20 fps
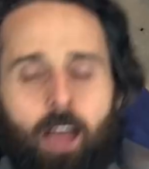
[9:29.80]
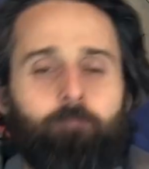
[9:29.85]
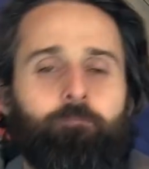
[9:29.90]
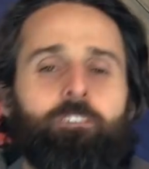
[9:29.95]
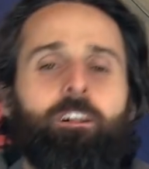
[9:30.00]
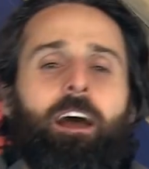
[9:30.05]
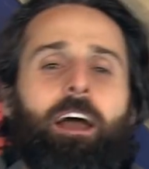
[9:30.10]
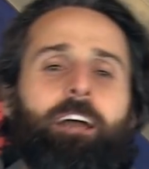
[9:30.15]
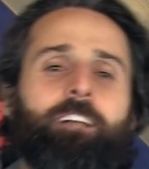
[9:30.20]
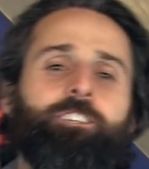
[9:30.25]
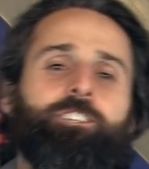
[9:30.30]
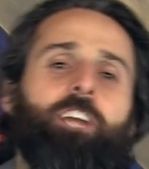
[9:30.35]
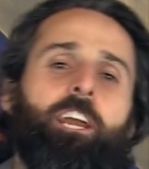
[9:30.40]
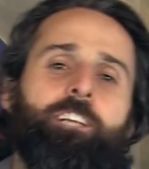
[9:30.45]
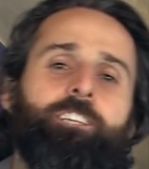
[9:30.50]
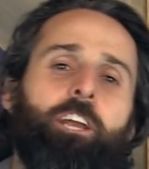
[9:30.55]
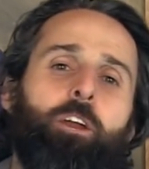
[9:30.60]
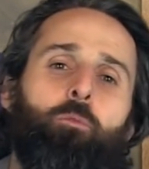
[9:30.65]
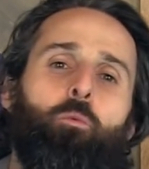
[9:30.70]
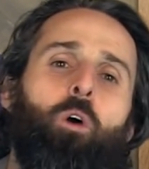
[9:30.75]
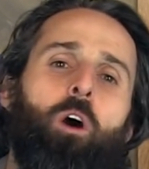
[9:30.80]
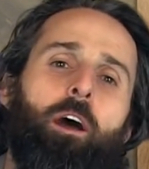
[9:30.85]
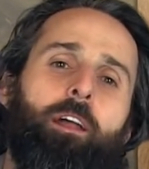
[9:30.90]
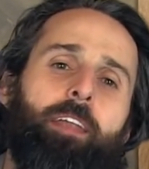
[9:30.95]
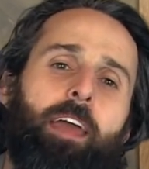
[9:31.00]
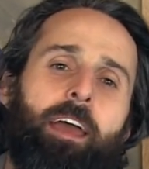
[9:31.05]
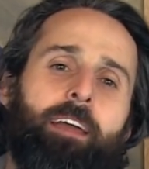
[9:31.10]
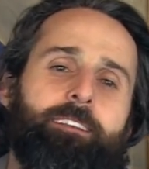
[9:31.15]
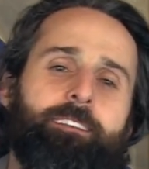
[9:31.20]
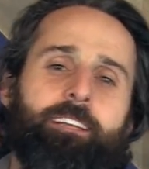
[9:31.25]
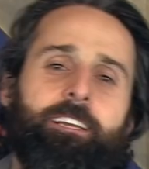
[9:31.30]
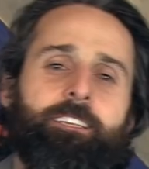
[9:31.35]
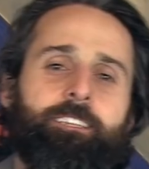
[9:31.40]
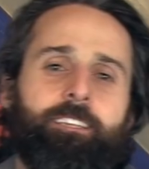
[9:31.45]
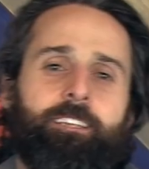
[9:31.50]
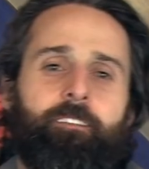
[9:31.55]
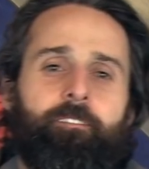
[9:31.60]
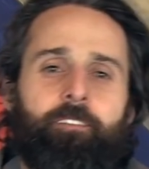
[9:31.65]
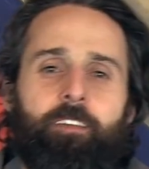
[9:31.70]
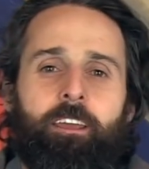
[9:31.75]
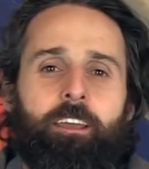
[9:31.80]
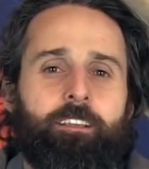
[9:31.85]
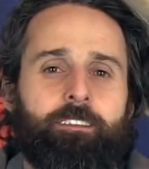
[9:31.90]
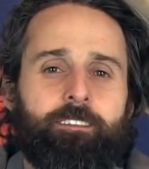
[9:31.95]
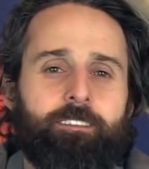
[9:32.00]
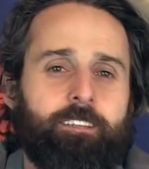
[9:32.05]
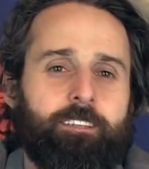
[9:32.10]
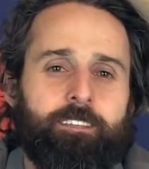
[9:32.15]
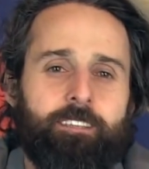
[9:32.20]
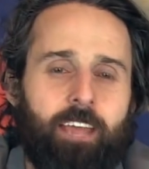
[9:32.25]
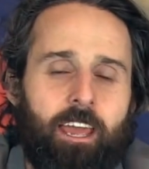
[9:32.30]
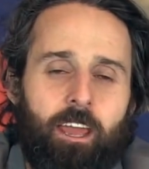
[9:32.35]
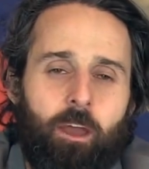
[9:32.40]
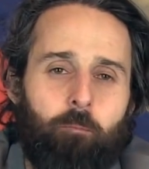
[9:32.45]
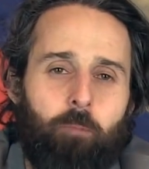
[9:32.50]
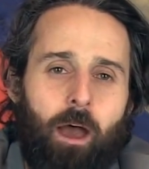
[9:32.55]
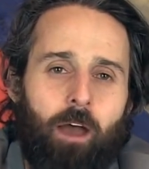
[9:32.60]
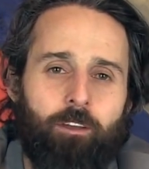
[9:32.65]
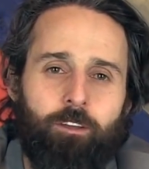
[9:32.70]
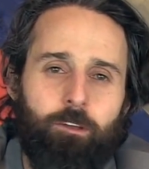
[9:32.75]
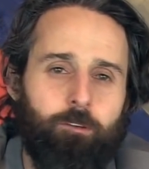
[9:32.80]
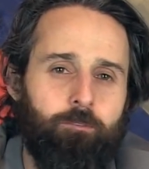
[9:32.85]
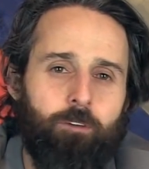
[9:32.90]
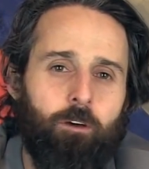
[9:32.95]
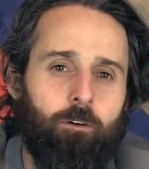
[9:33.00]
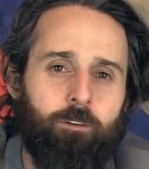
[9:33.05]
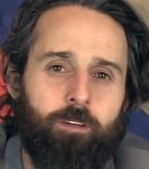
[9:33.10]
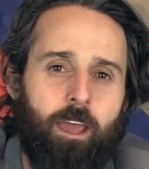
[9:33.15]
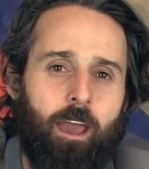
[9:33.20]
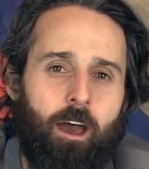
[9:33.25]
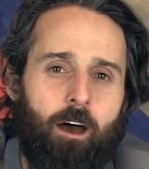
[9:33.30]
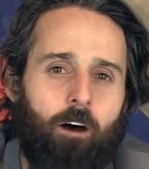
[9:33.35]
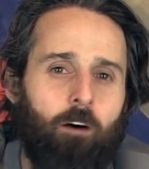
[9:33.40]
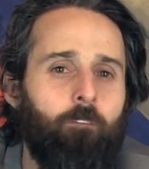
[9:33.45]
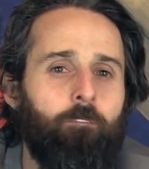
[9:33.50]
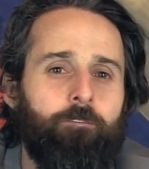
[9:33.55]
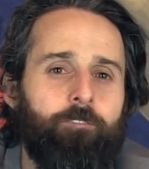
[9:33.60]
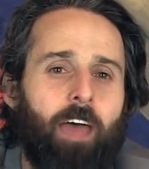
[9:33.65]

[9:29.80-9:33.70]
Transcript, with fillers: I'm glad JJ Watt had decent things to say about you, though, Cal.